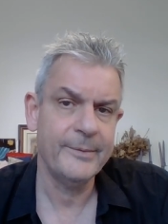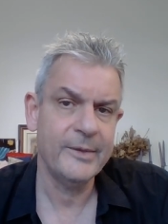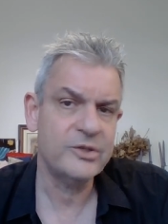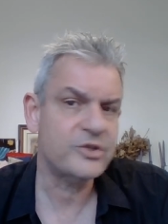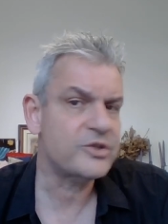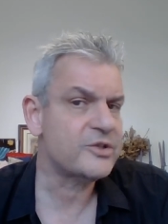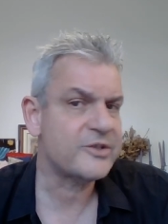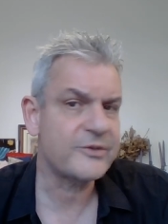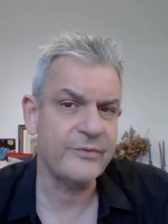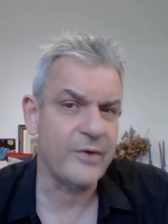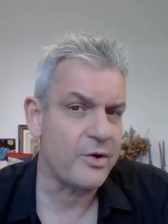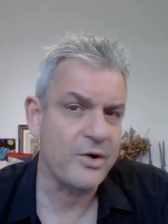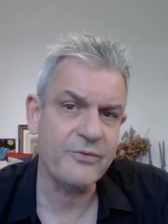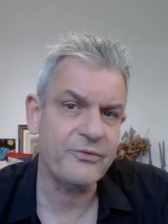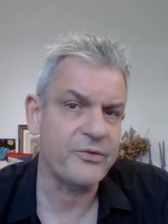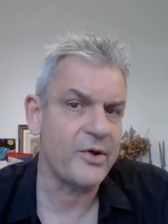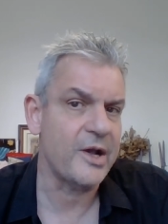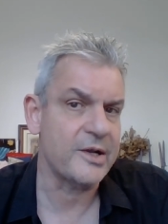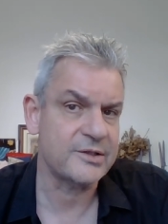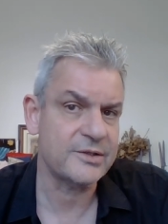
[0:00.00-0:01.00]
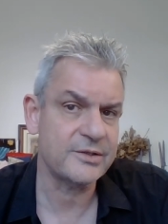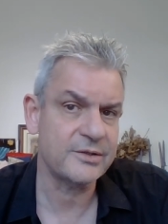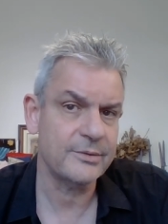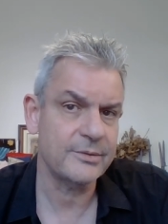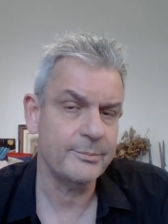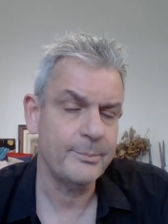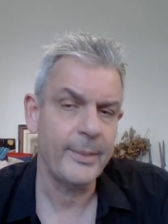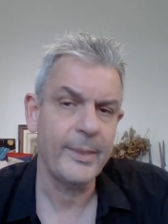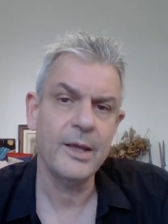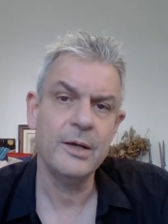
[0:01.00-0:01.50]
just very fast,
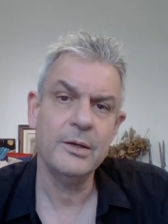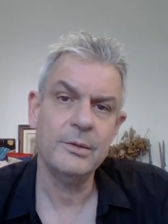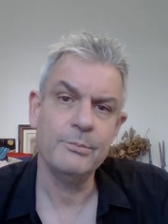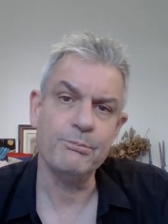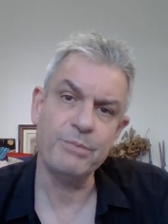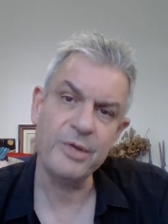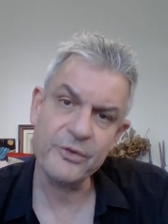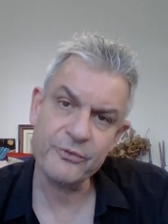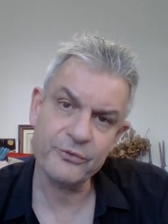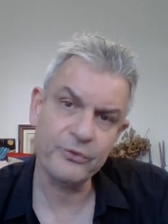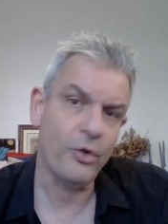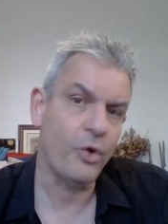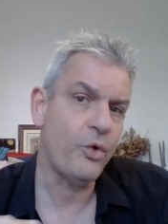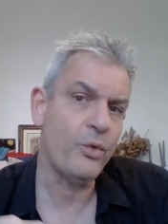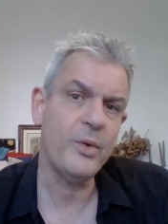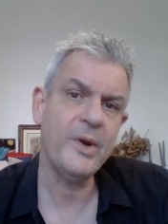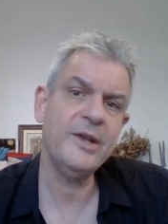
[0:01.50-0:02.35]
before